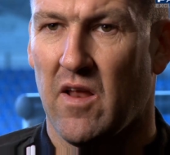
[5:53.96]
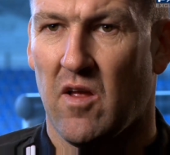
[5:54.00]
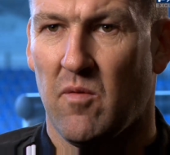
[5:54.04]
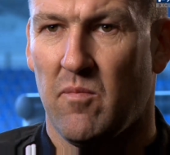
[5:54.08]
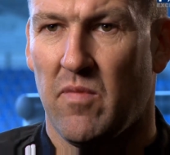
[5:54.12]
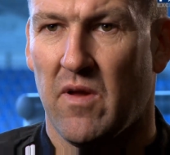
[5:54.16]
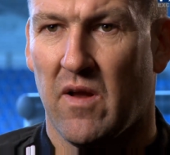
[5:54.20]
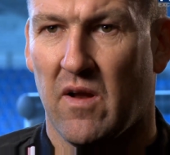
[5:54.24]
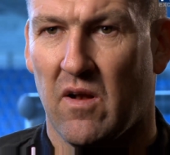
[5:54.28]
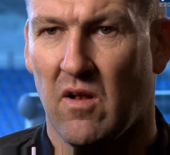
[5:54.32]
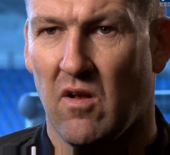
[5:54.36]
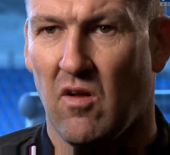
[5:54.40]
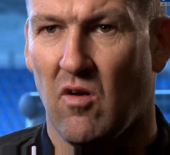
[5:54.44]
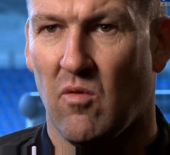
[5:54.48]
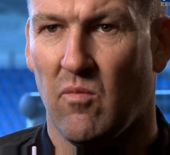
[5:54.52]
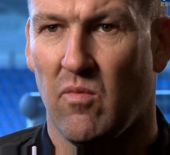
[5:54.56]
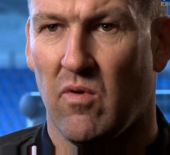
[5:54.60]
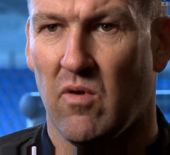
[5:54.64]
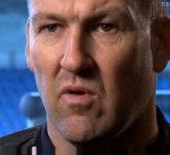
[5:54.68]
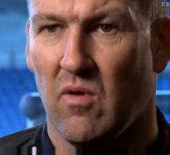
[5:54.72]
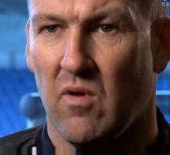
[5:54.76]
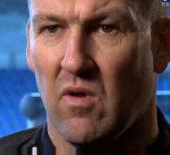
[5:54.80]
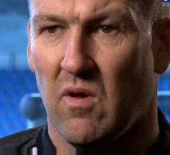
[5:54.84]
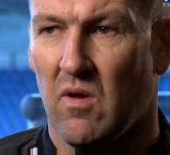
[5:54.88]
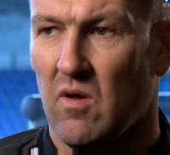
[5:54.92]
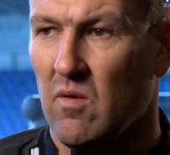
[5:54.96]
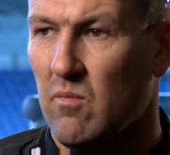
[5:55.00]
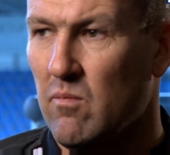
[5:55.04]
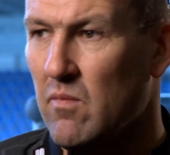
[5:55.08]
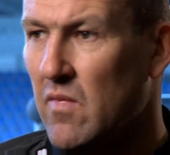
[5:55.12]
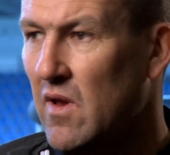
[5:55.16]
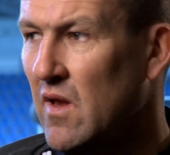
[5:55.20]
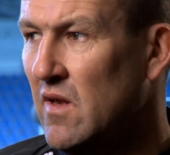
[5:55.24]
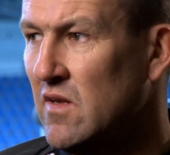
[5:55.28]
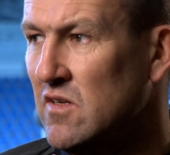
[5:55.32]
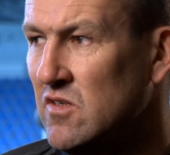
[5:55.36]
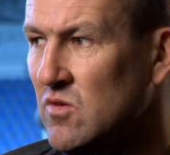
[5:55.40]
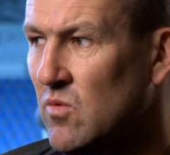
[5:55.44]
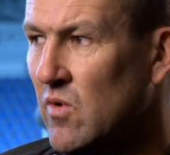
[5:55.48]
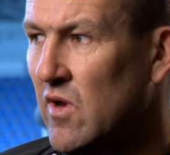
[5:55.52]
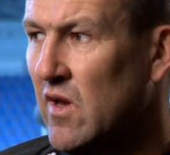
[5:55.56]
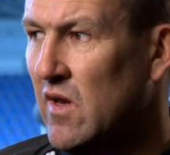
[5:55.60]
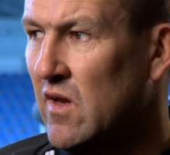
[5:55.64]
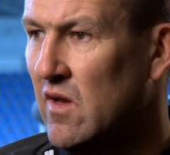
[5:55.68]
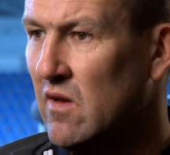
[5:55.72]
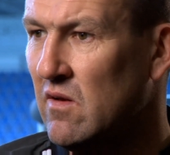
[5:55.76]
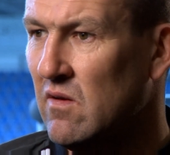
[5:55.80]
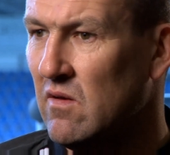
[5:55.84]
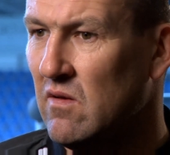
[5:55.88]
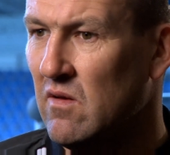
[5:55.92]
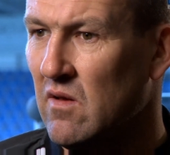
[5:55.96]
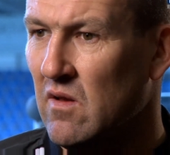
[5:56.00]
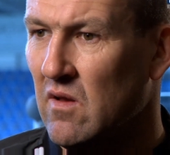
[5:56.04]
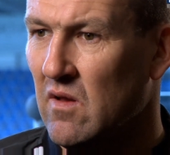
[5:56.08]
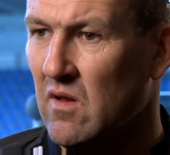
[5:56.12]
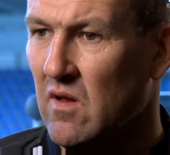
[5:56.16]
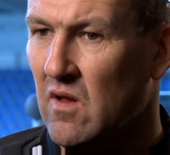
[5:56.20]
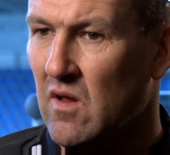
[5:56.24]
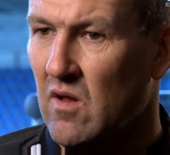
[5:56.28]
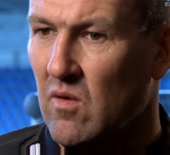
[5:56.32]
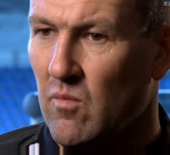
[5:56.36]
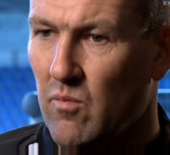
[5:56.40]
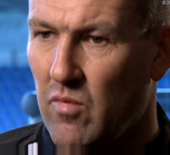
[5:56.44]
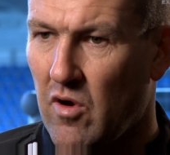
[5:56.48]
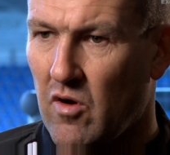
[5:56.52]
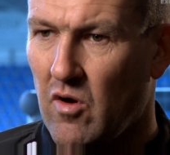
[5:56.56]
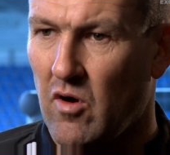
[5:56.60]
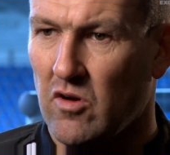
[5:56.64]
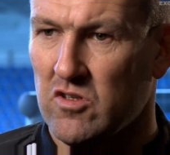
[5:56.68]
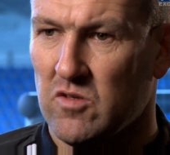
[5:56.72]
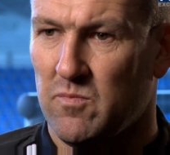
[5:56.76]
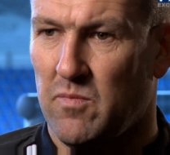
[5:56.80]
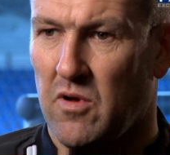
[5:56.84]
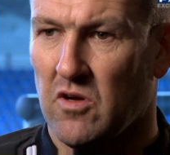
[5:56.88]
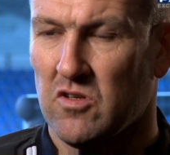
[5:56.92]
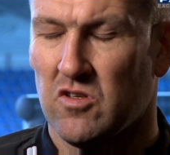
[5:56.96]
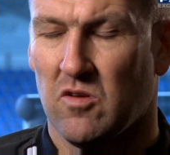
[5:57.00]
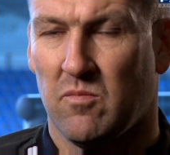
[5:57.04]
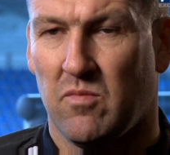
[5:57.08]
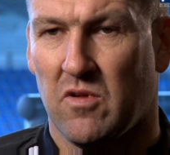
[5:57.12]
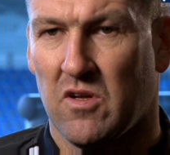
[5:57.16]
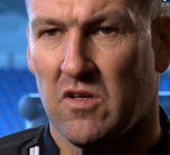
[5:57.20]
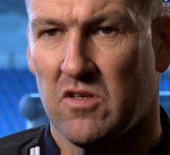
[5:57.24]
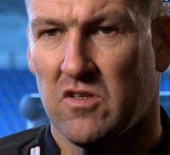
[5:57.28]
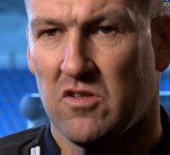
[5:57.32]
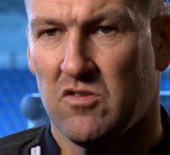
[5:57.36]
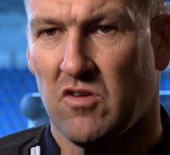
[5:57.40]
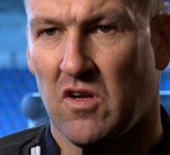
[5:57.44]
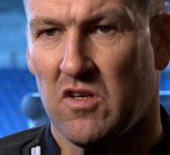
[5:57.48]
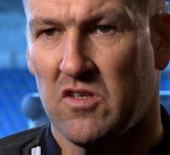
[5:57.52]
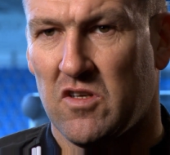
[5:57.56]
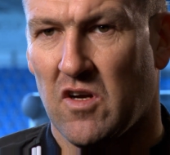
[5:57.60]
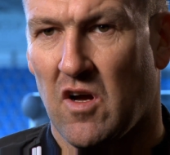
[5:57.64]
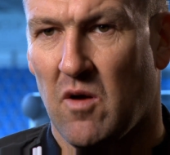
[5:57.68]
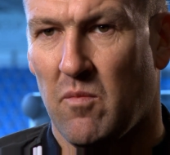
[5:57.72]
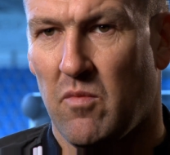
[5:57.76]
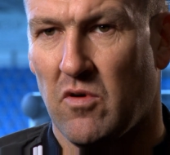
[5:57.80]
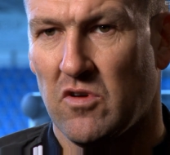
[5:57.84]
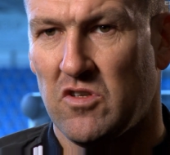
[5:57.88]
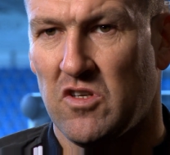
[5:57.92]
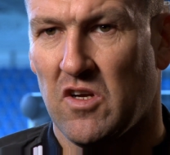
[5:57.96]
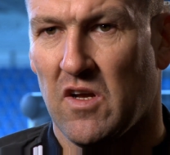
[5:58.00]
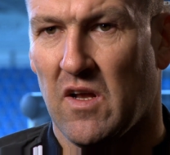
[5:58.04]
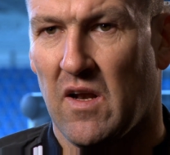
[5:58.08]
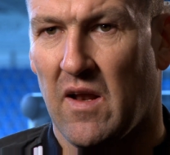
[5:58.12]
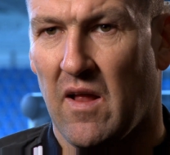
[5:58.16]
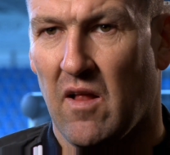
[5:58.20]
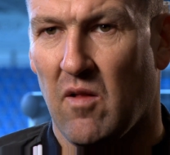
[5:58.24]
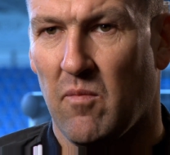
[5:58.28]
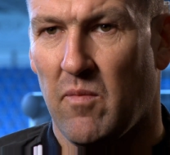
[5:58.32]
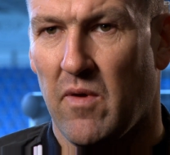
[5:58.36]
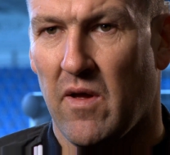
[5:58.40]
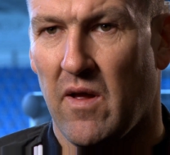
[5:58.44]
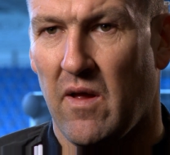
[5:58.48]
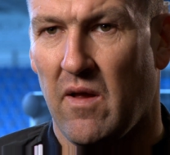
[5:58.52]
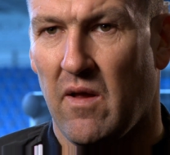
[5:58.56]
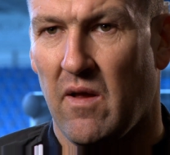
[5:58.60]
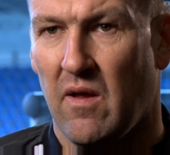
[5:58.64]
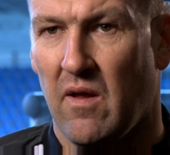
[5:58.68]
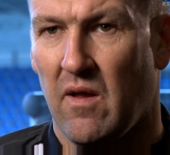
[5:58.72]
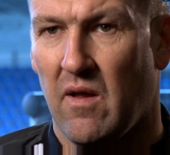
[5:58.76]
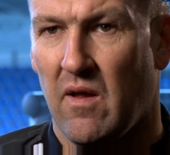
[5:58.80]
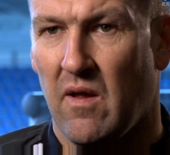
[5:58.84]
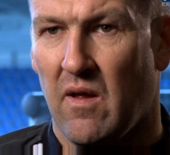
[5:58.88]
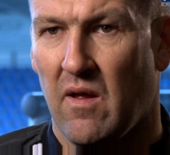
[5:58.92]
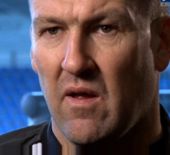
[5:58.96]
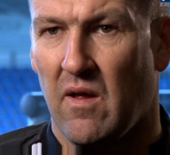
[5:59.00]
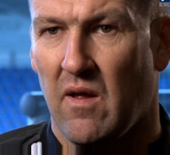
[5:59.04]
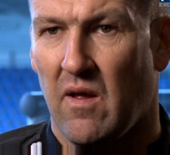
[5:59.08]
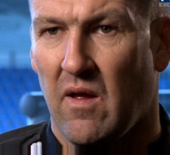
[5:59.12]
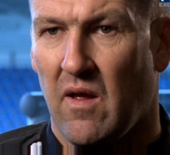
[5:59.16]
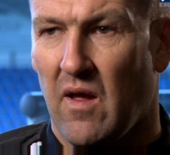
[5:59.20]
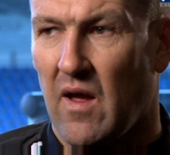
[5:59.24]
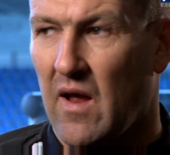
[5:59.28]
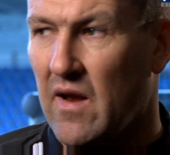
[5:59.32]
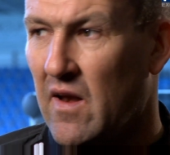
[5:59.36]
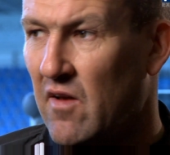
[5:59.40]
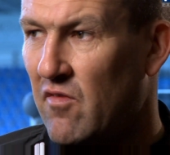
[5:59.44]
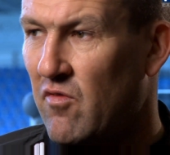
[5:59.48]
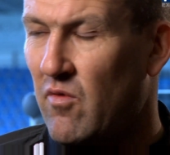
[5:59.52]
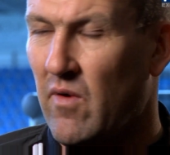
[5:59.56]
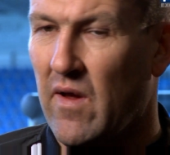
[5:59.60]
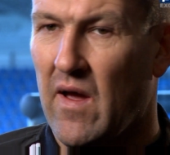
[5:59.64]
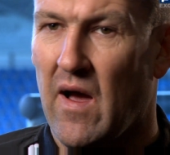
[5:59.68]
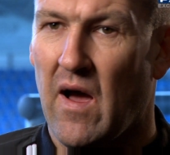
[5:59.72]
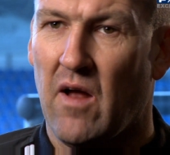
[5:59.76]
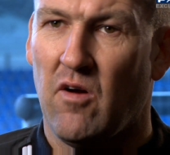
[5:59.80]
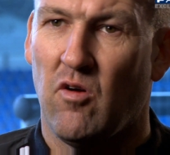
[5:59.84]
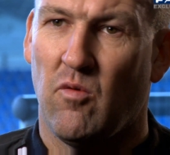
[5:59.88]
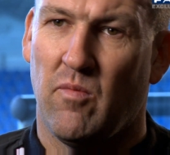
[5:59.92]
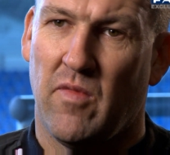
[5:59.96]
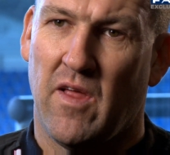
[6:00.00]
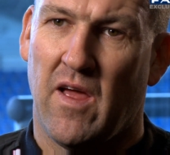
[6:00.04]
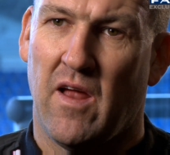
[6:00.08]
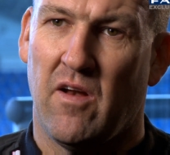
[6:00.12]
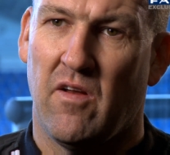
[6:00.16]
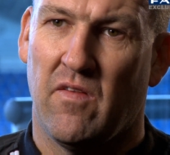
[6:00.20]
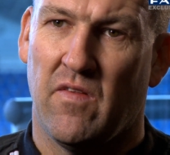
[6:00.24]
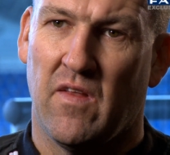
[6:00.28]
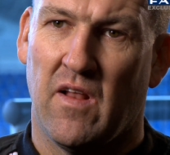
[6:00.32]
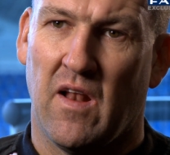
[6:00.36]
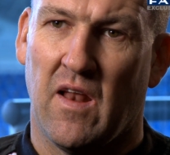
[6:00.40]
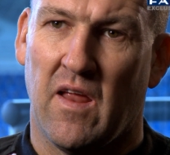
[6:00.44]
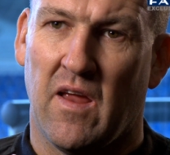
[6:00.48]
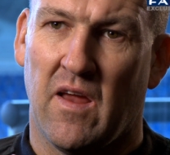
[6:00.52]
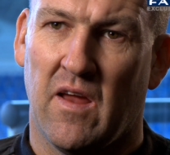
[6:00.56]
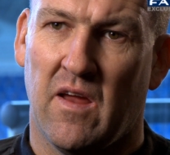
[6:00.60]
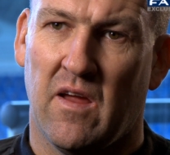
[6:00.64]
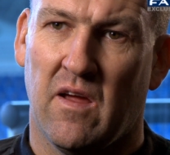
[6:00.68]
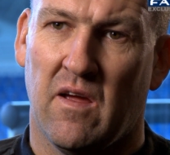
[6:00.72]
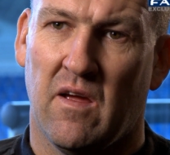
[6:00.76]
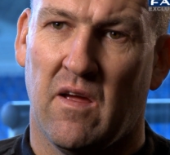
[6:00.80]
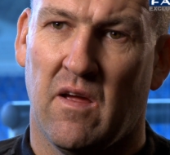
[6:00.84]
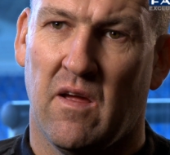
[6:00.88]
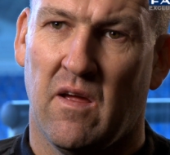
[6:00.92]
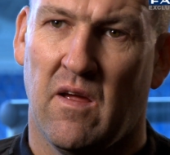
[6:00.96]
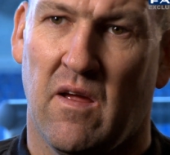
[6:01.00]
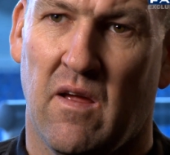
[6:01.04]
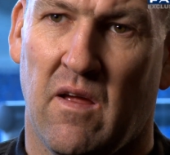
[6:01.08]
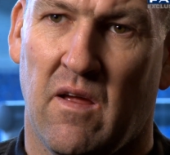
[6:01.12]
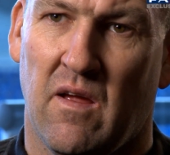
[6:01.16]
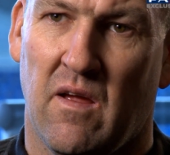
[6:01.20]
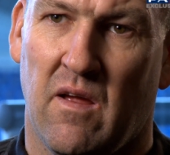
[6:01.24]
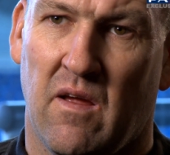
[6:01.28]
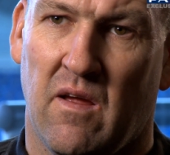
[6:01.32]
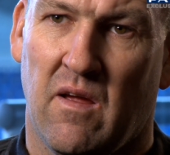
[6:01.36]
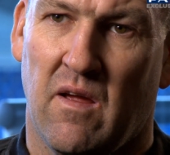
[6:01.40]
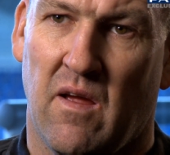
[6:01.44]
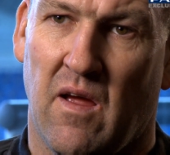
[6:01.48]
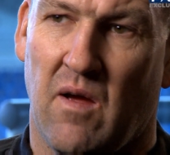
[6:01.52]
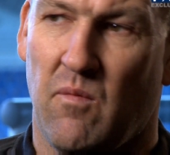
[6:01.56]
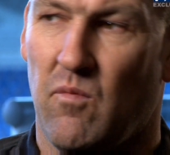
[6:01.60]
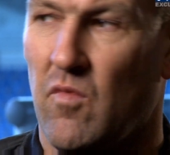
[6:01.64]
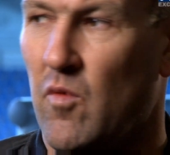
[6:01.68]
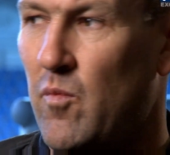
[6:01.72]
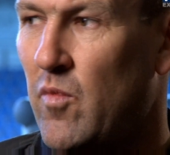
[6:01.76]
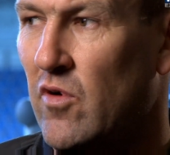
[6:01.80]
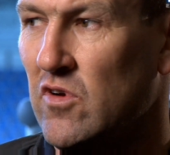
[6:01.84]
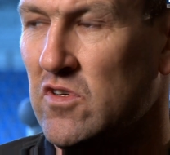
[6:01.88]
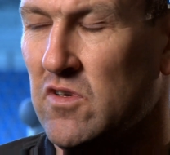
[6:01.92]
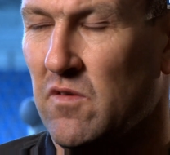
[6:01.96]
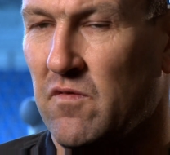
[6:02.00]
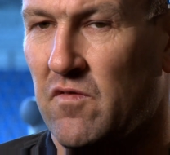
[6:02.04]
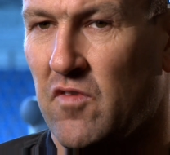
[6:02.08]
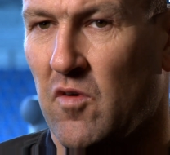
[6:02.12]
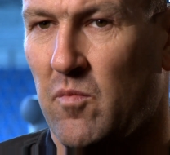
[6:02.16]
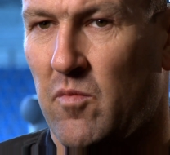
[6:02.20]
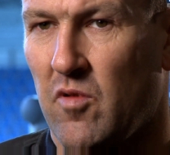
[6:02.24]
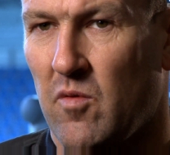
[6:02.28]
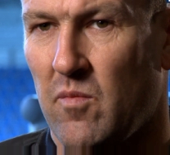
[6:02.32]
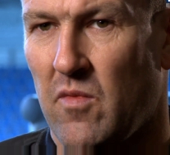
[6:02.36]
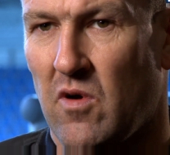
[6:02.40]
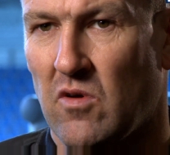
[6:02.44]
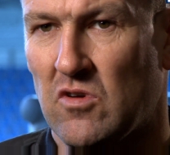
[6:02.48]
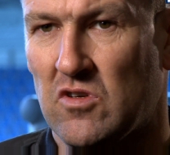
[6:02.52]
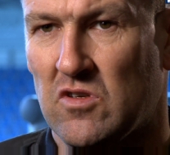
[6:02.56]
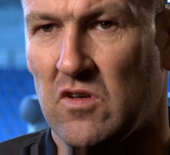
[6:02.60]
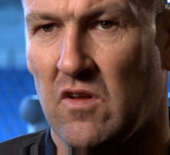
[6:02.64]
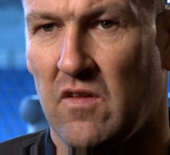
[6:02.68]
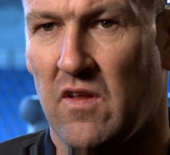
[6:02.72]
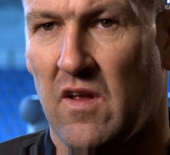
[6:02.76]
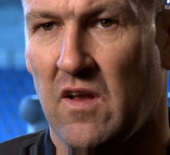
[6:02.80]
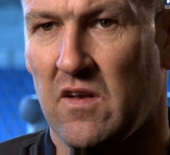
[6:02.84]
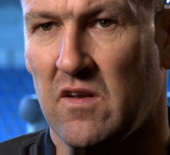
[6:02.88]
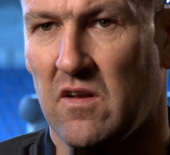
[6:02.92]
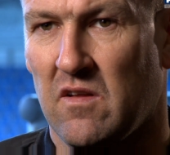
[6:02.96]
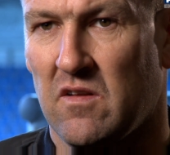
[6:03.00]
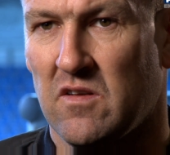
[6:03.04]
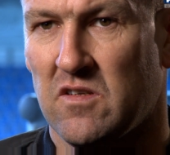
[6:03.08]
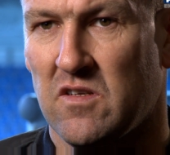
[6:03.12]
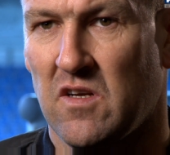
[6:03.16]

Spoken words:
at a big club means we can possibly stretch our budget a little bit, and if we are up there in the league and we're pushing for promotion at the end of the